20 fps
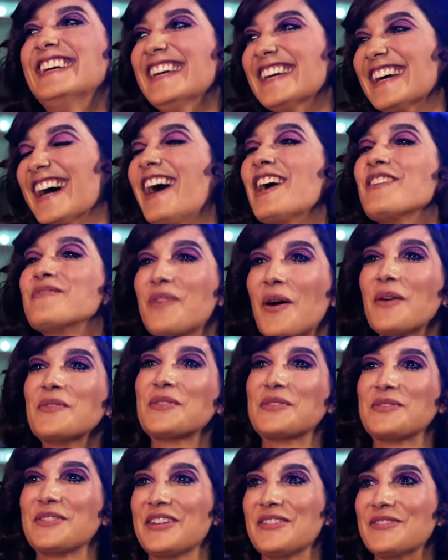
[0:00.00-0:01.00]
But really, I
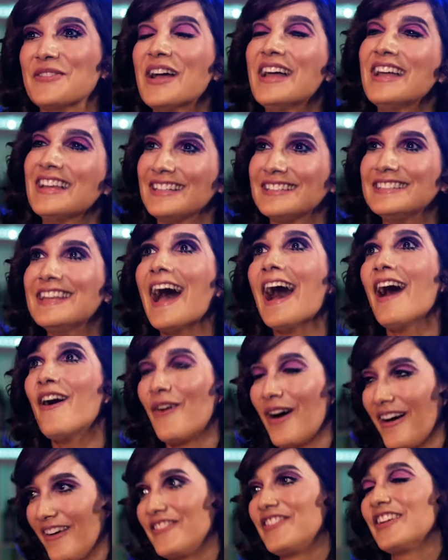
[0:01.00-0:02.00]
probably...
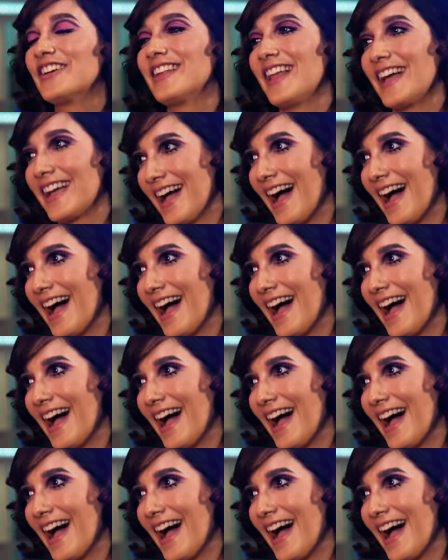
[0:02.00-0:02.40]
Now I'll feel like